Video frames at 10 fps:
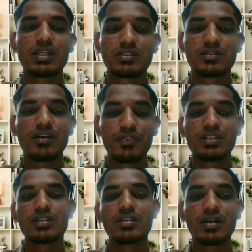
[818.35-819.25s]

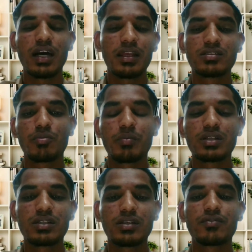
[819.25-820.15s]
sufficient guidance or
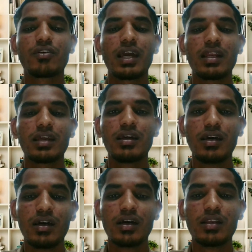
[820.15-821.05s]
preparation for handling
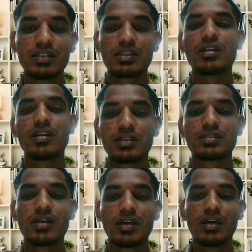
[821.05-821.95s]
digital risks.